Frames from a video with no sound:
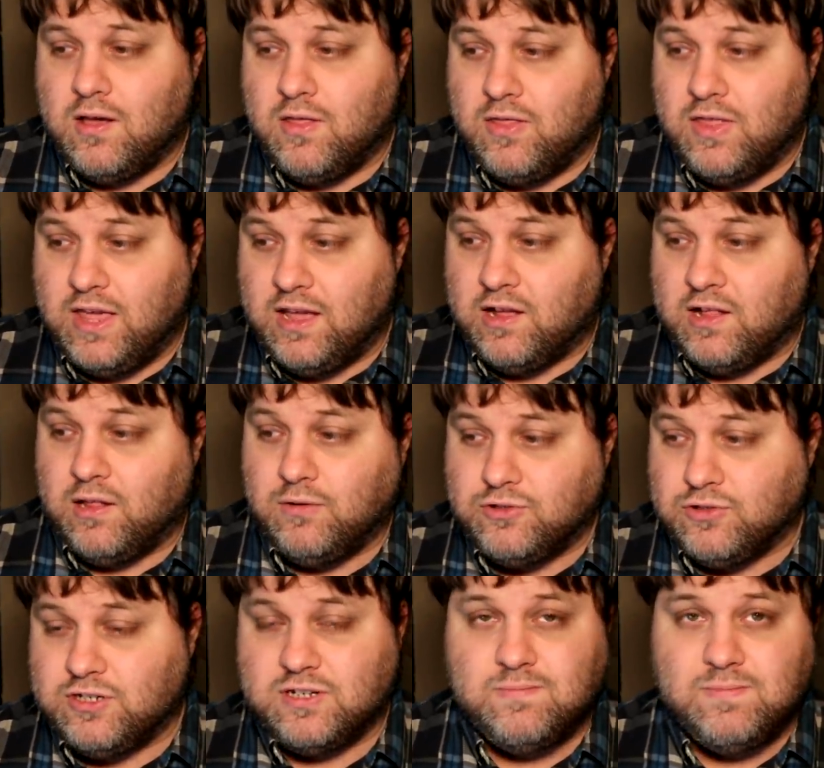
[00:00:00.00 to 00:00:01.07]
The
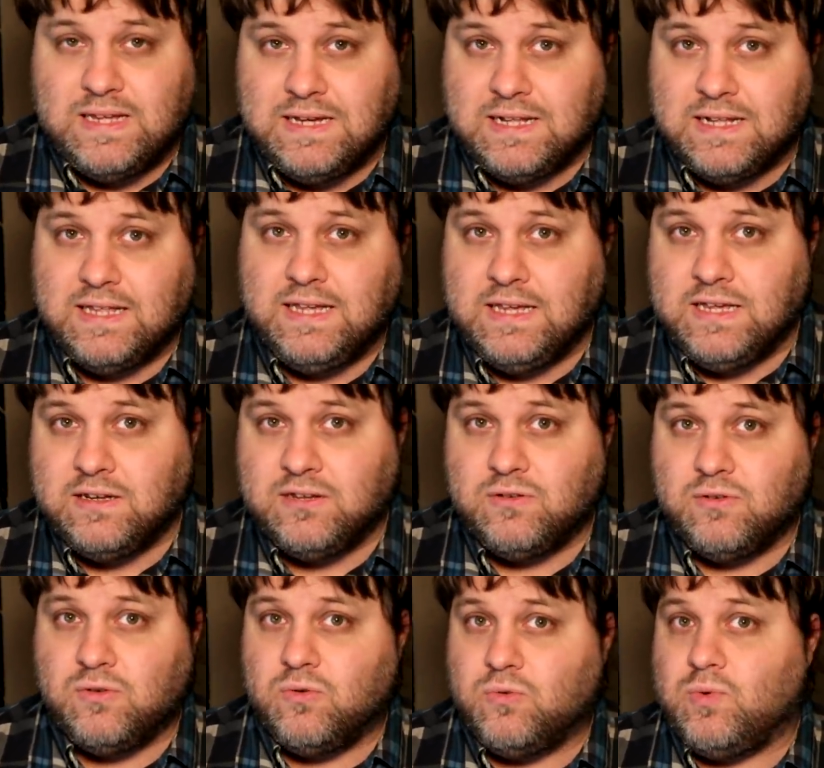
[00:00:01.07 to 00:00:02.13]
enclosure can be cleaned
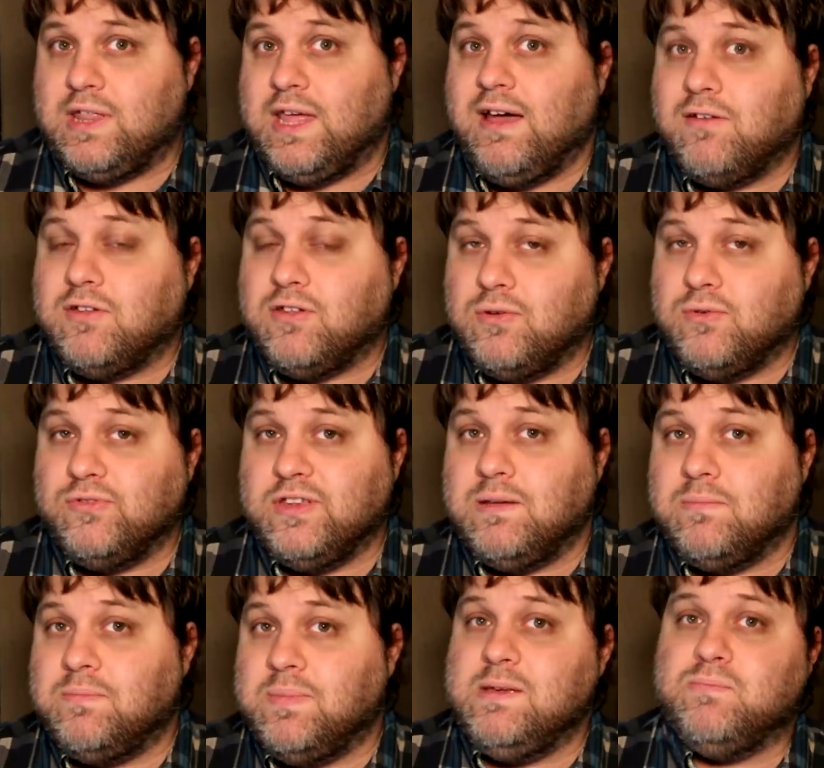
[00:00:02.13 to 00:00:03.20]
without
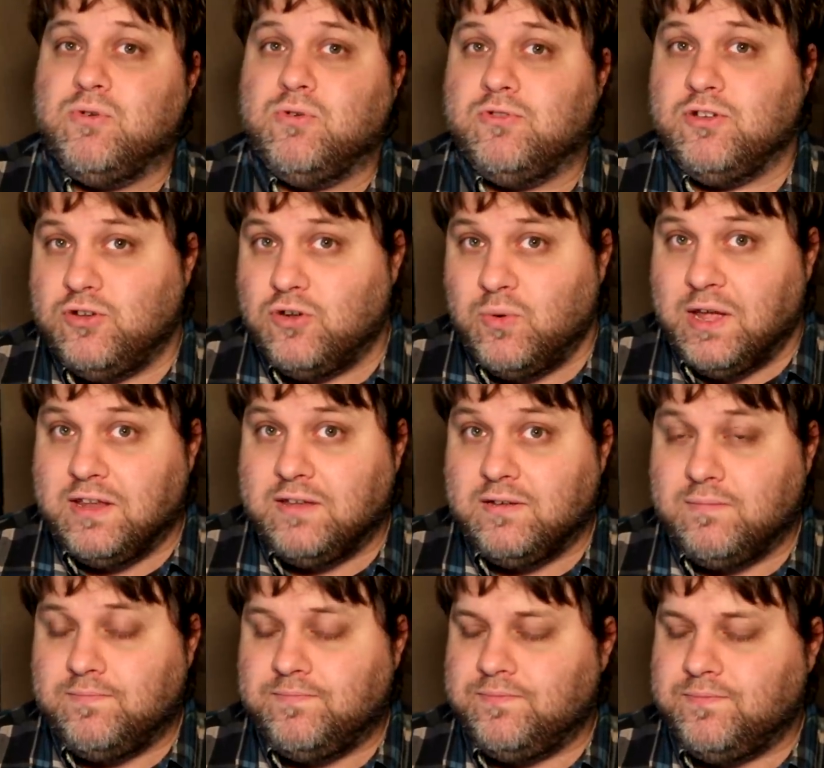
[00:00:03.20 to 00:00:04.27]
using people to do it.
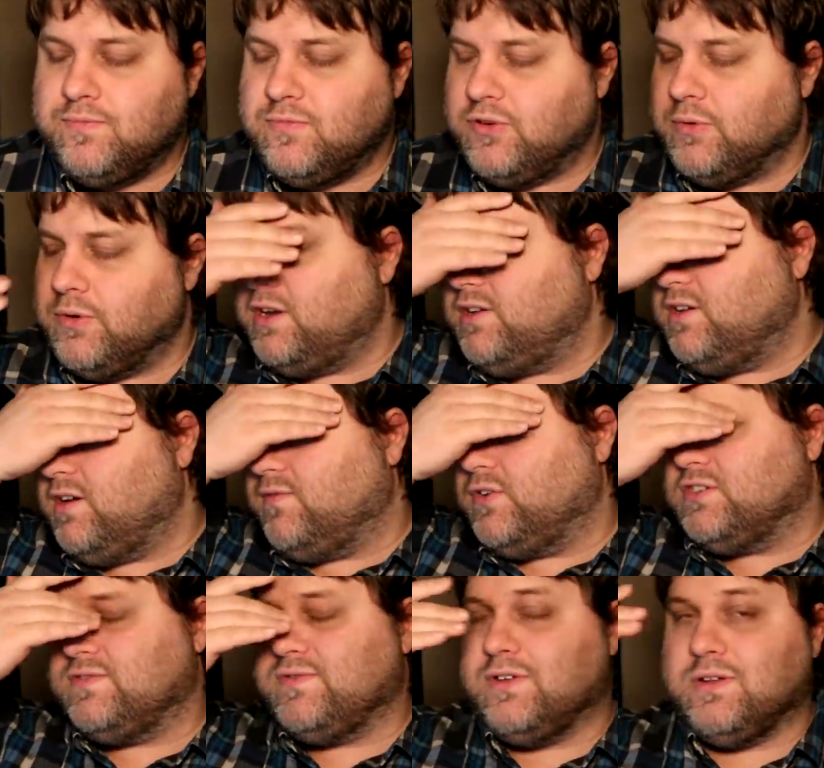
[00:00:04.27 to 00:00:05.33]
So we're going to talk,
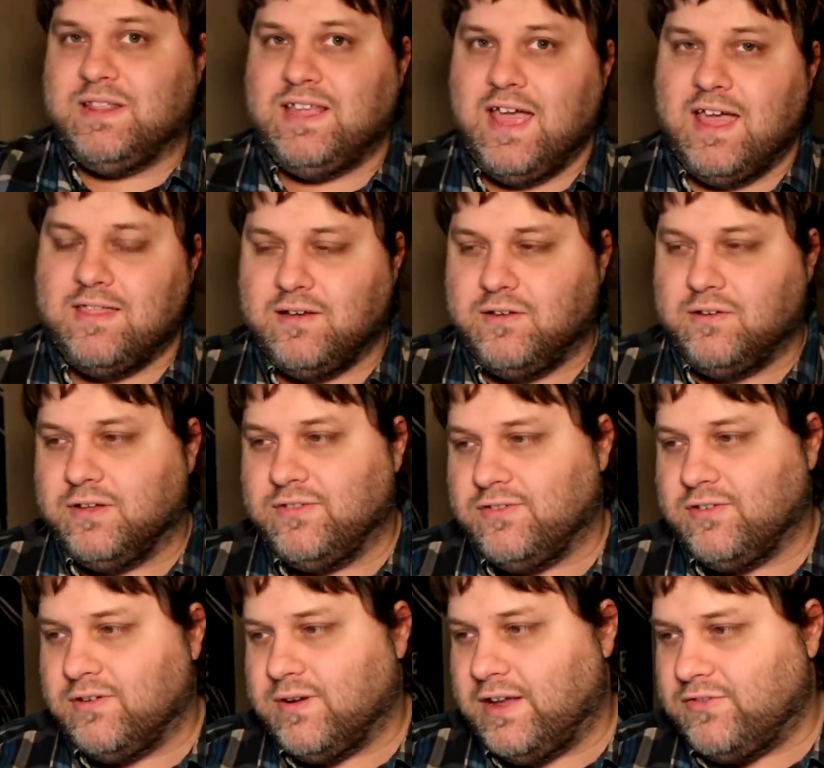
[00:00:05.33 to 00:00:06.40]
first of all, about the ethical
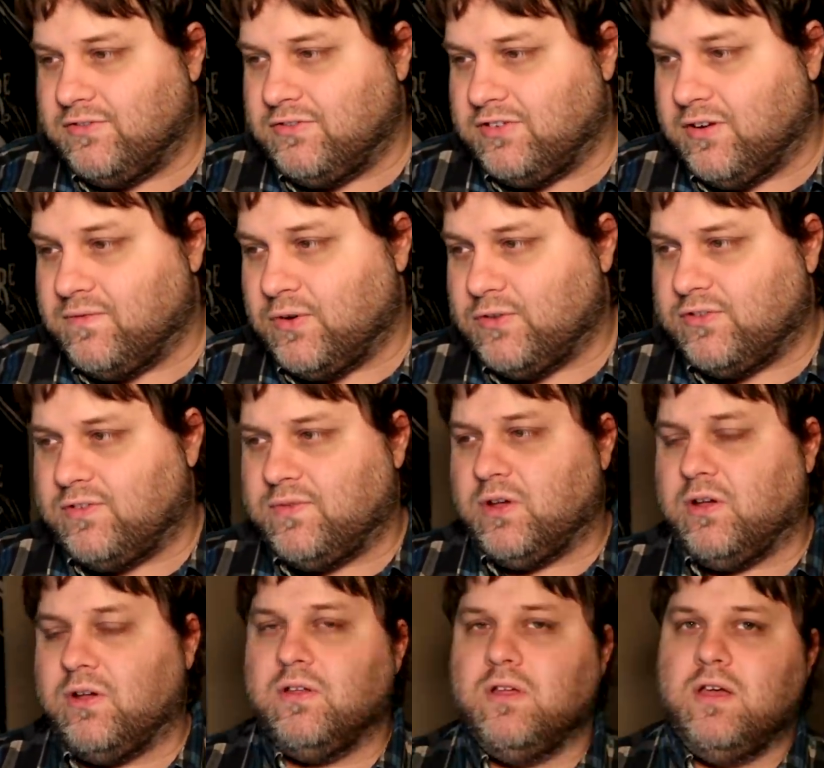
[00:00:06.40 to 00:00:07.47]
considerations here. First of all,